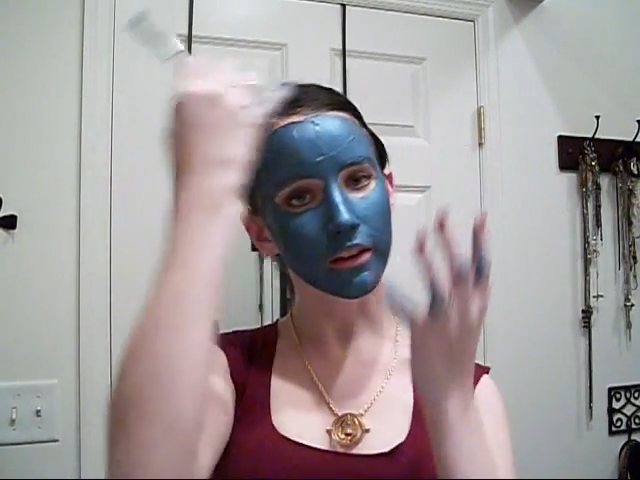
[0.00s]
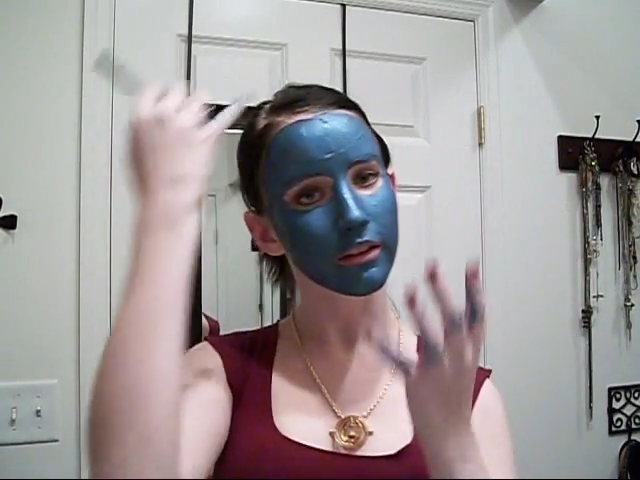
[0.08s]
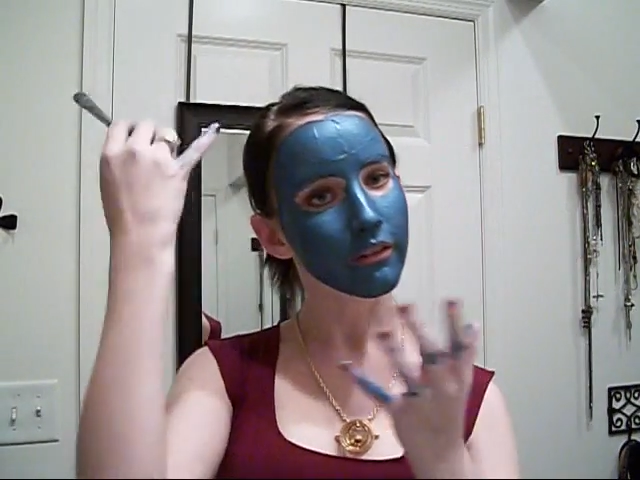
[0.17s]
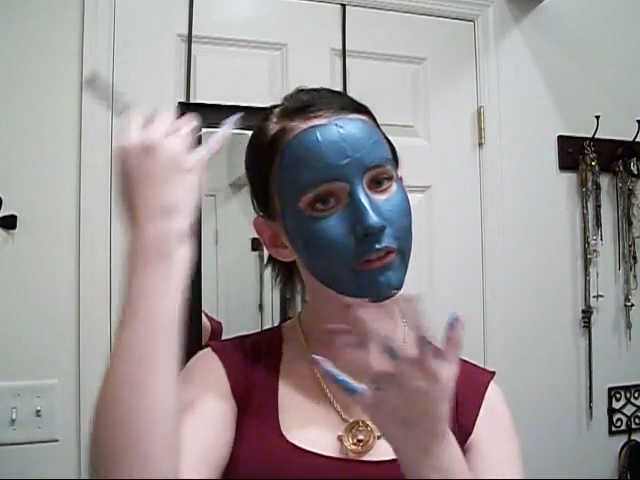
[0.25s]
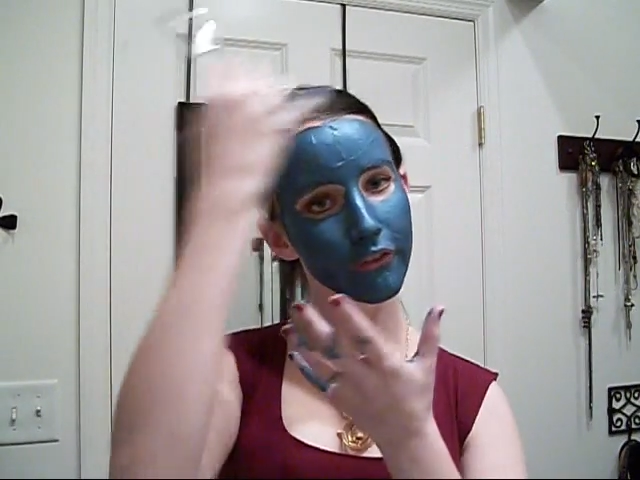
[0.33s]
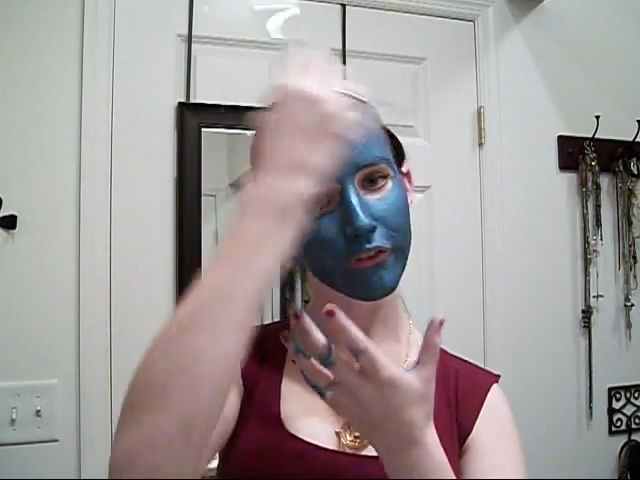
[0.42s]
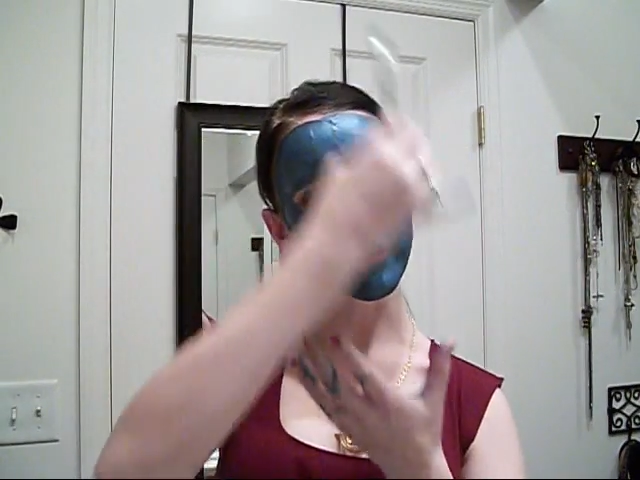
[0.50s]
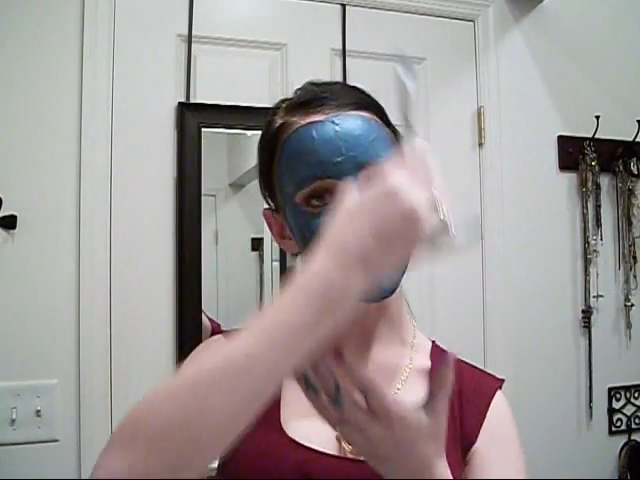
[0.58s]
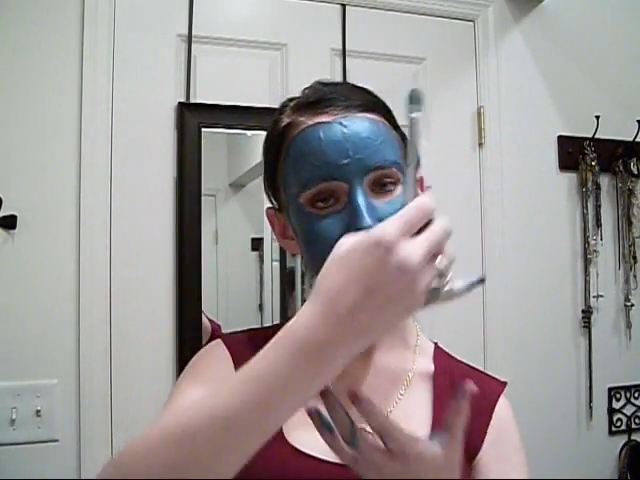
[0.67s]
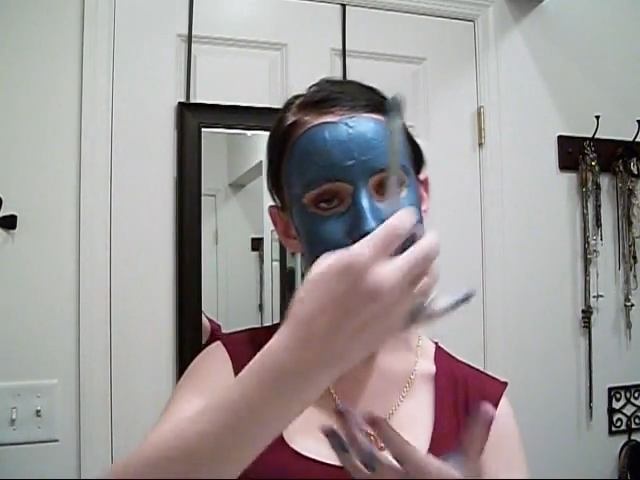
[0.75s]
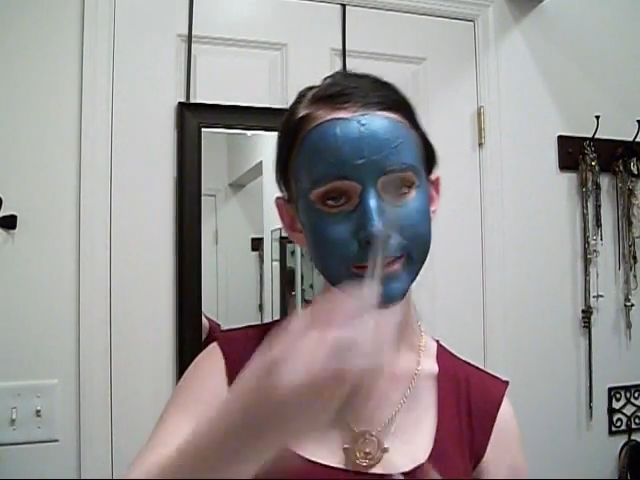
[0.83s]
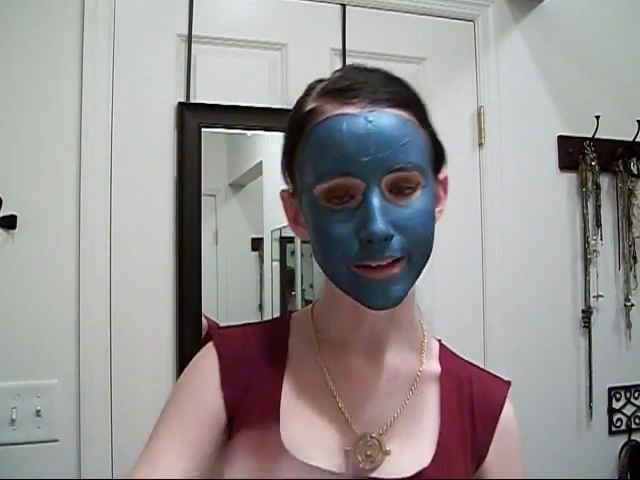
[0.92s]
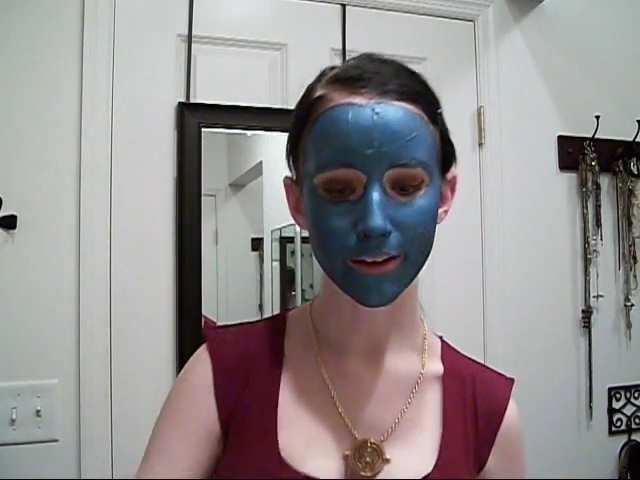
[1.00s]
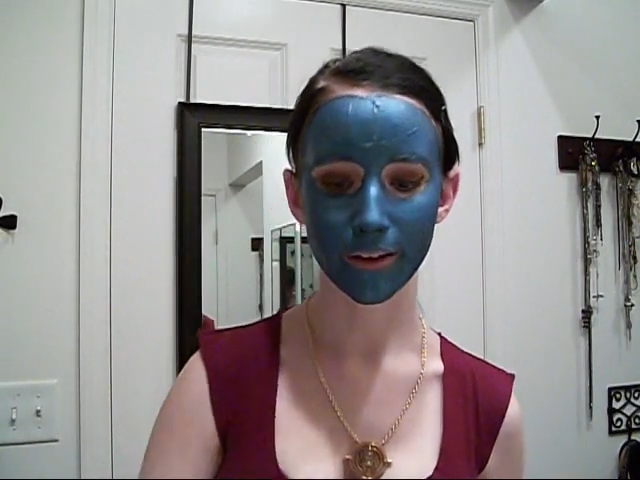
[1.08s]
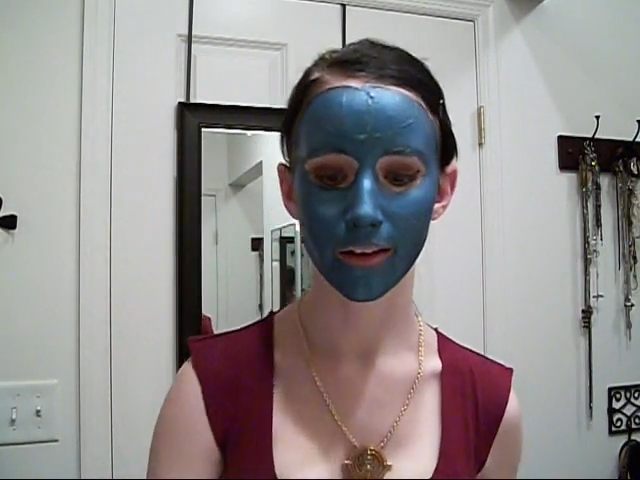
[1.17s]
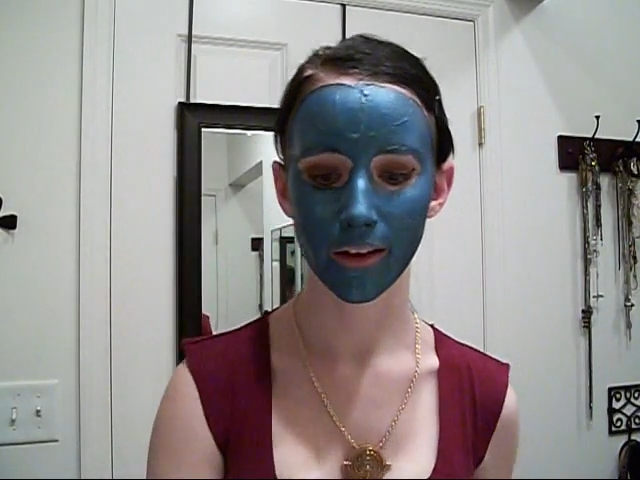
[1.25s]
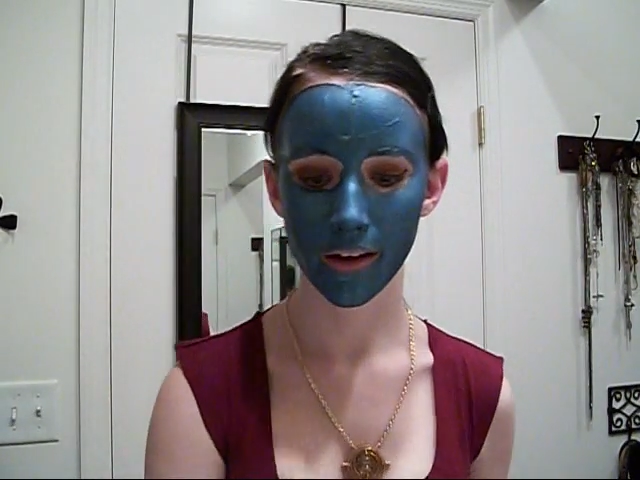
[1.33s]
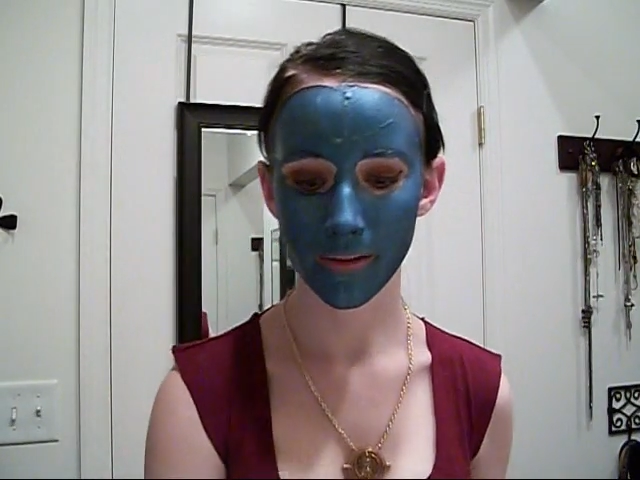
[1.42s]
the face
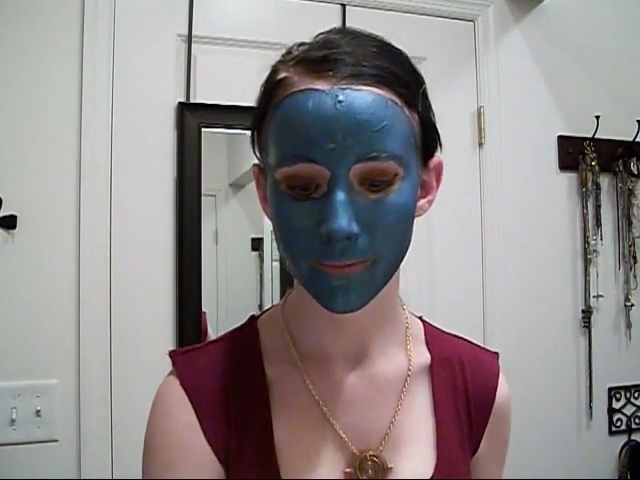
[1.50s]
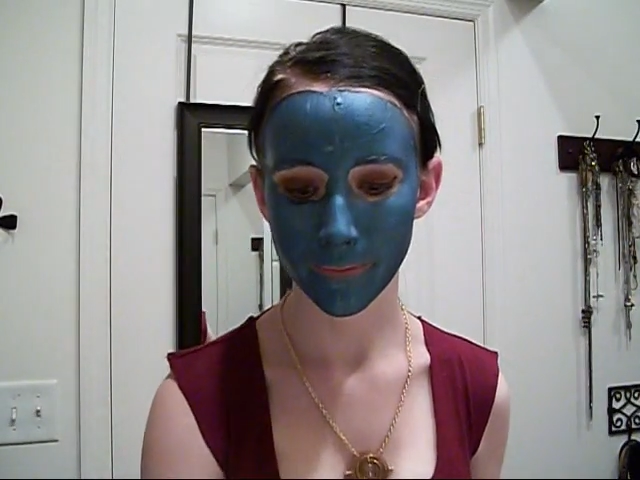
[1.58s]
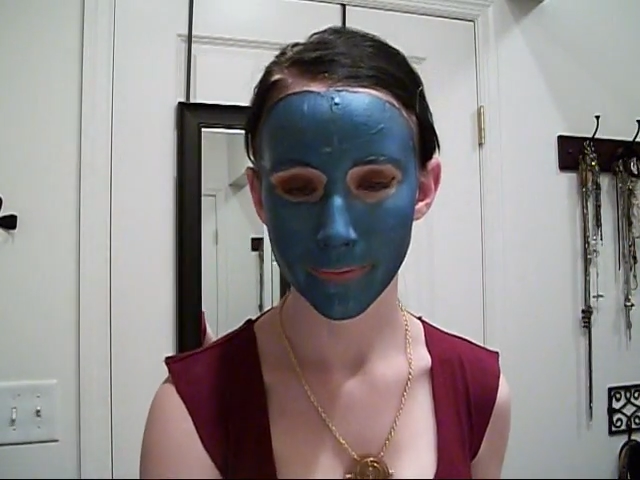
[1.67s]
area.